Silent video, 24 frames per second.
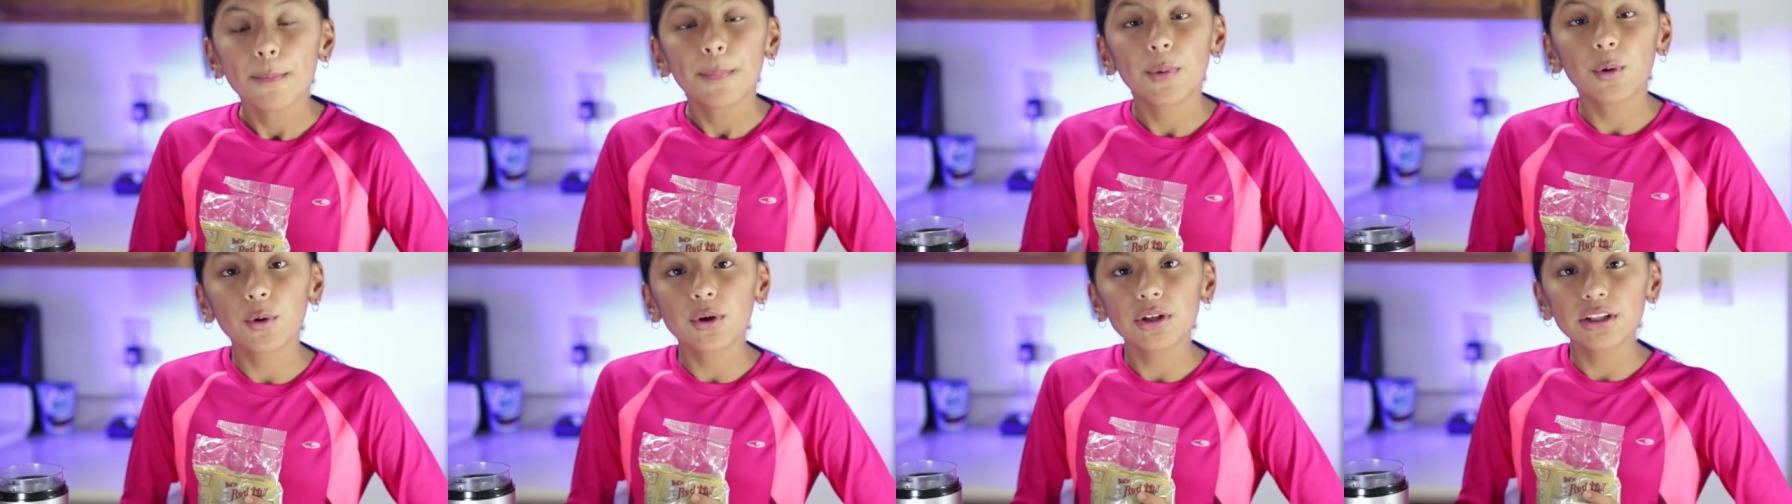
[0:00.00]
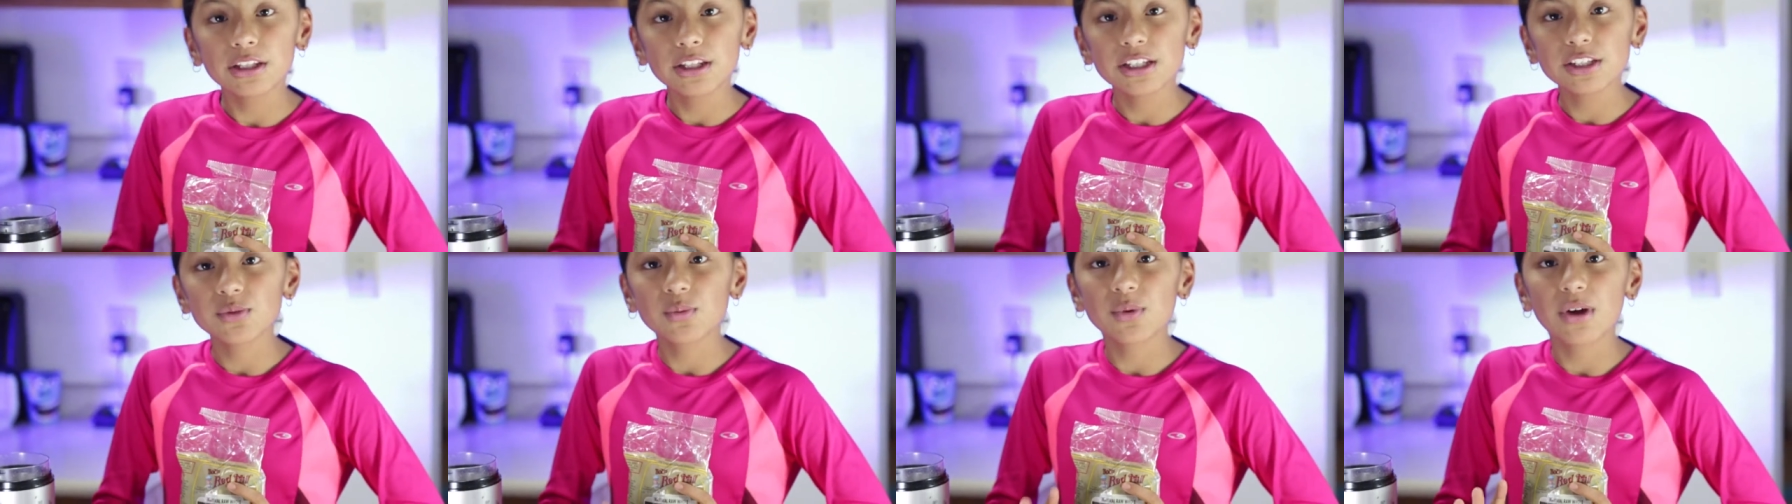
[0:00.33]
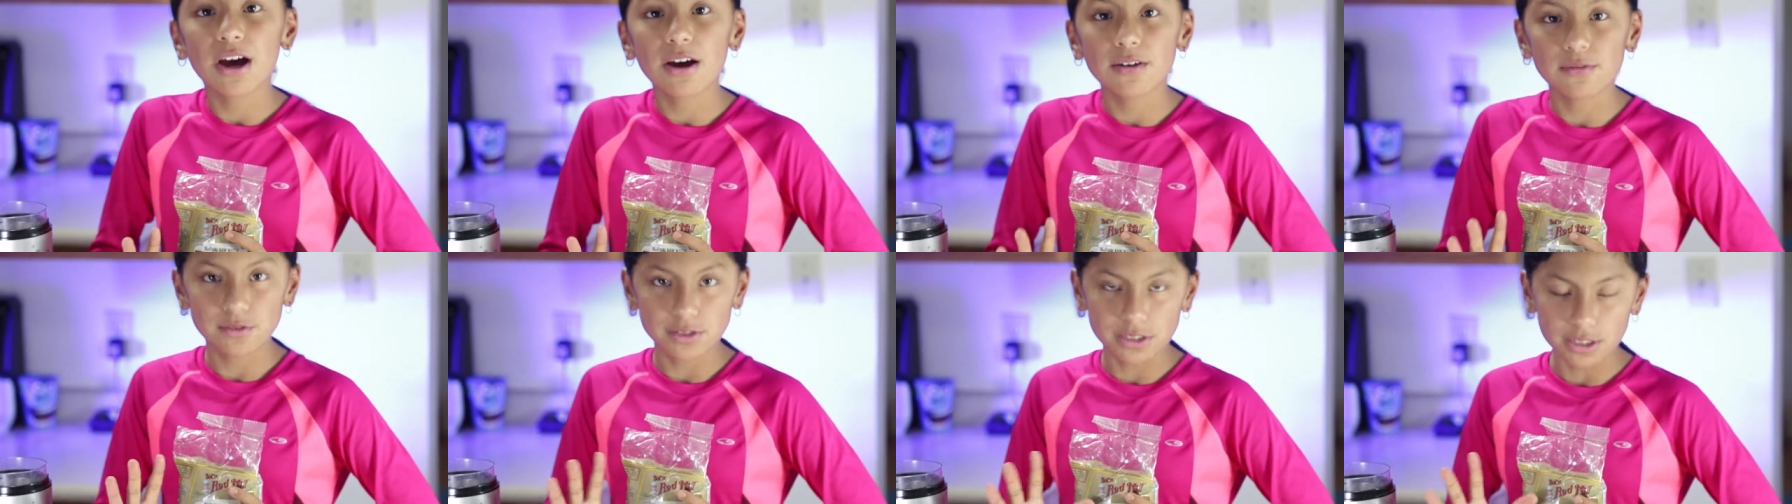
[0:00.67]
But at least we
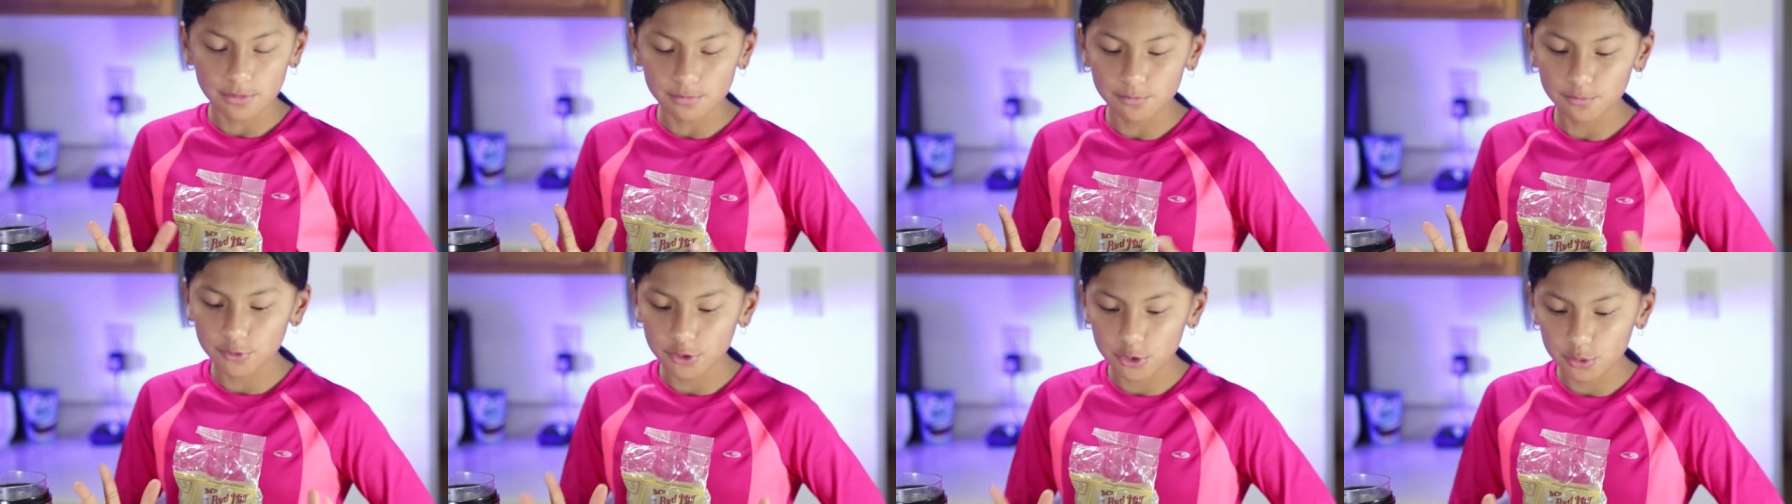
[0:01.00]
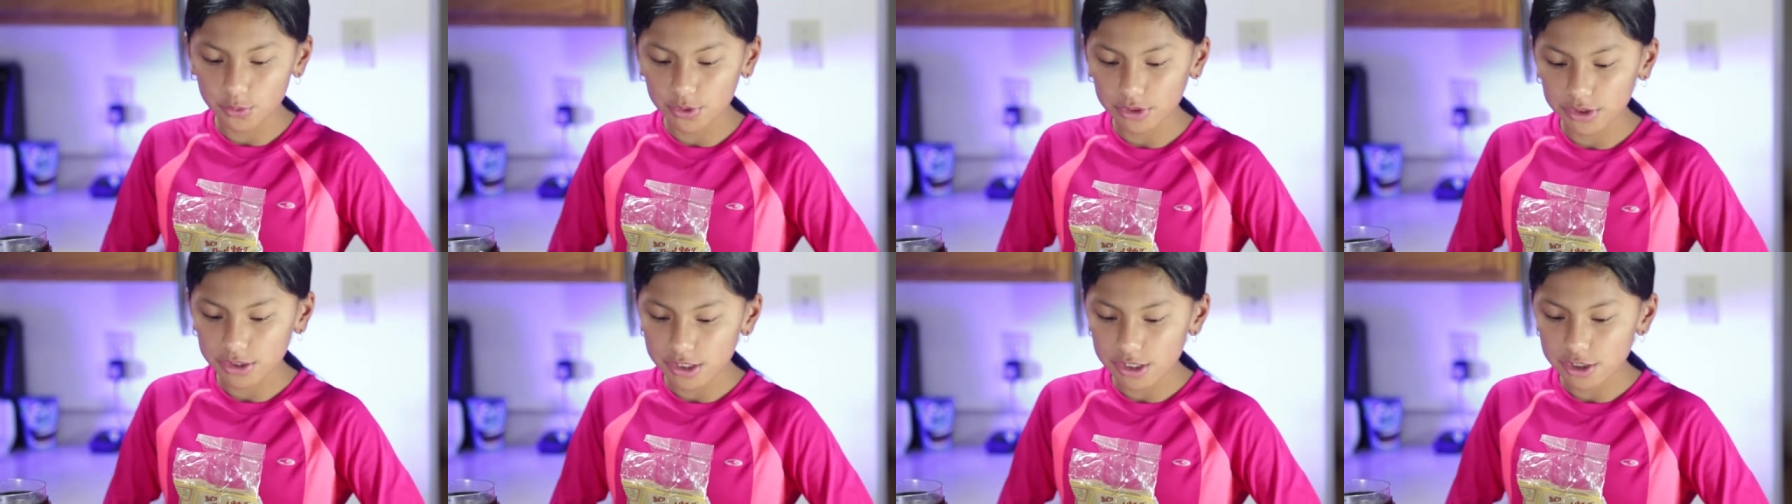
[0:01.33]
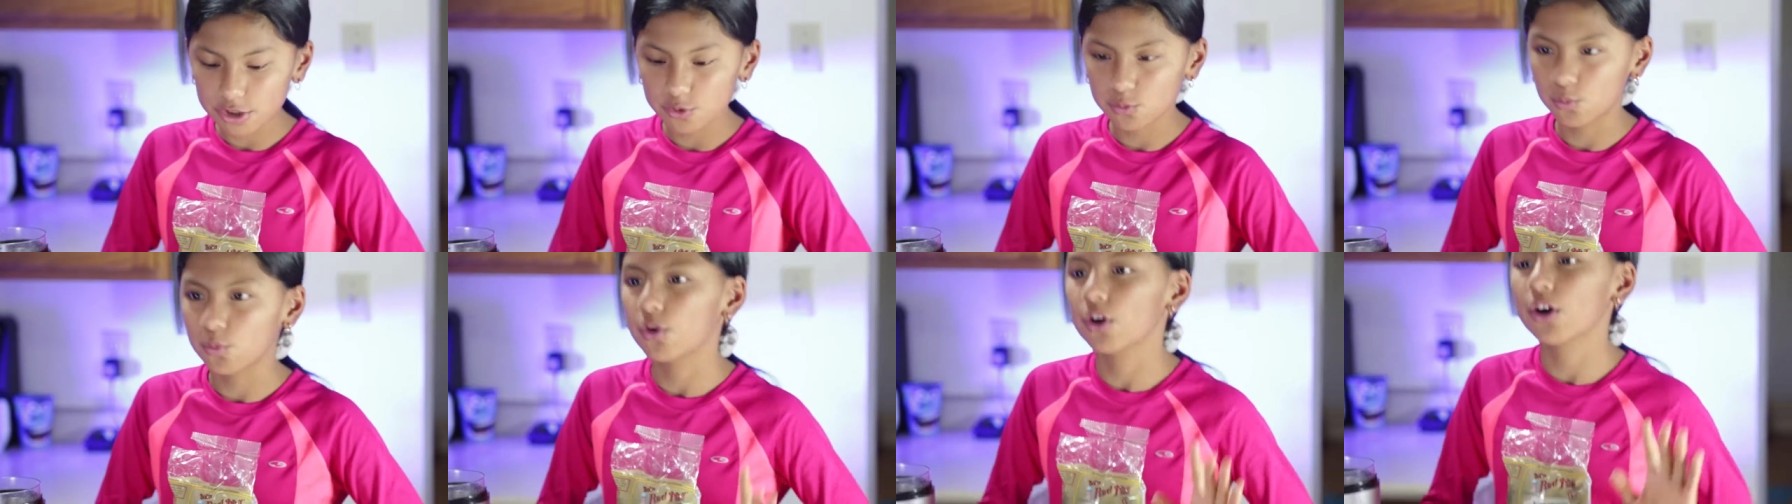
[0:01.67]
have some fruit with
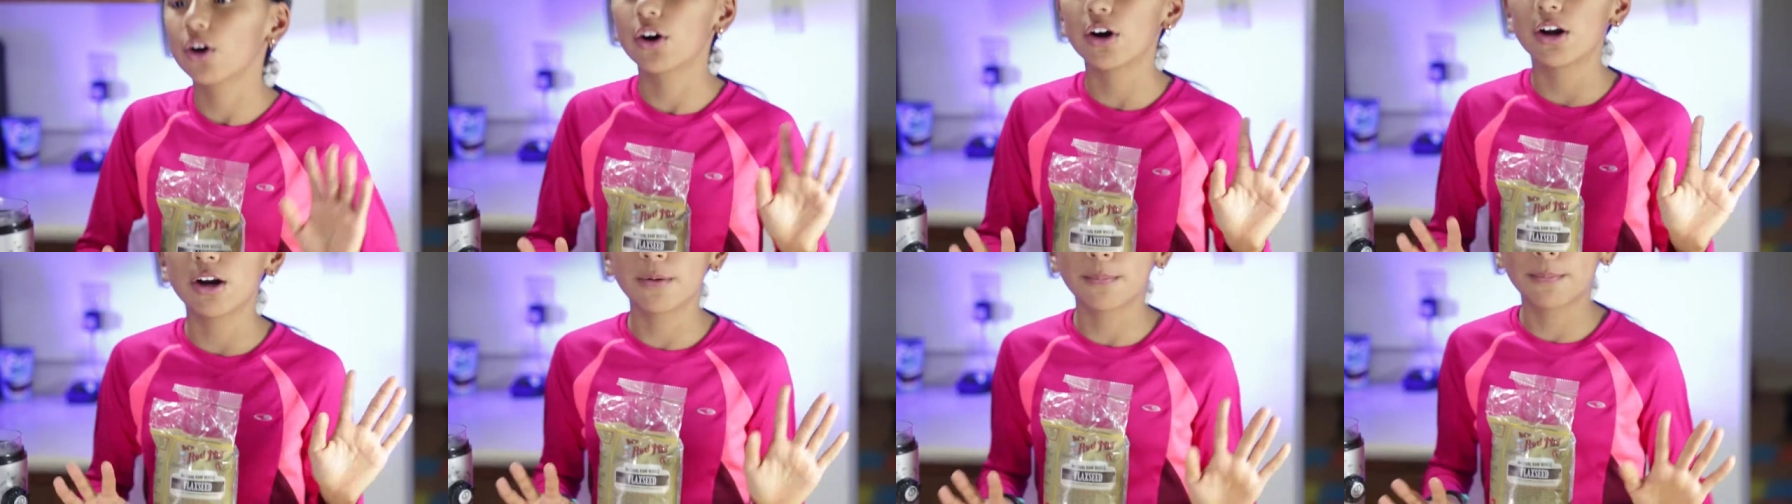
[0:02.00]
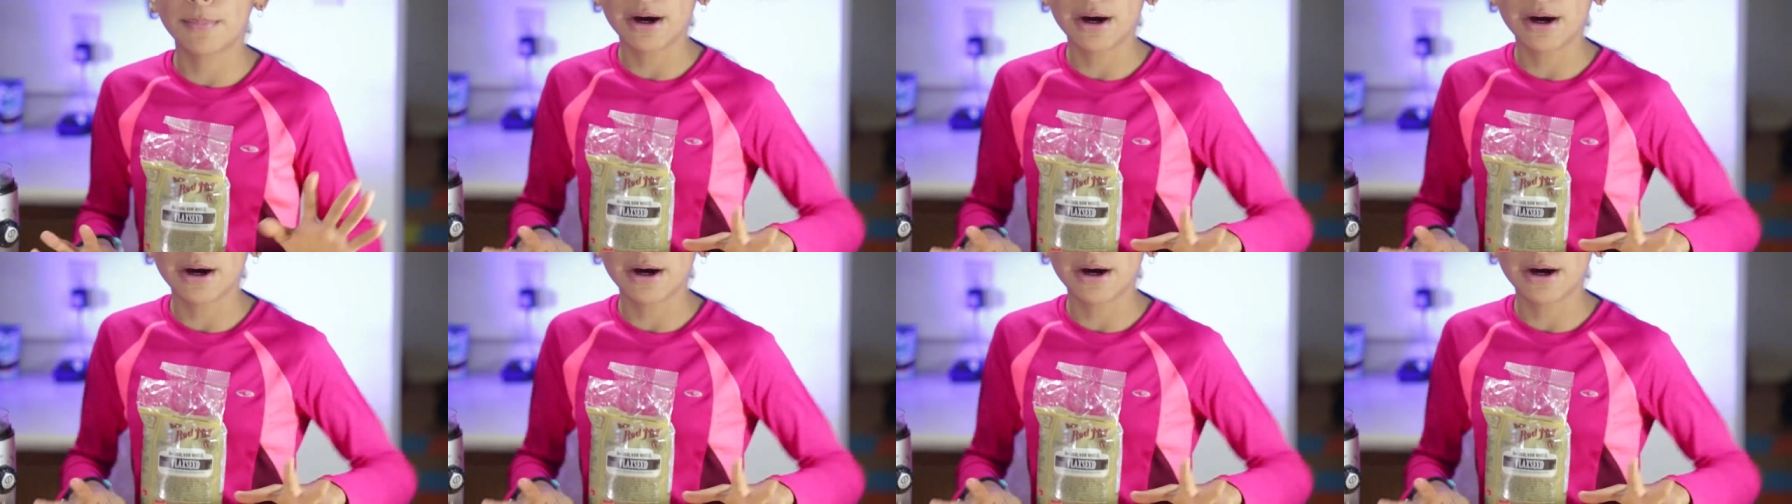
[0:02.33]
us. We're going to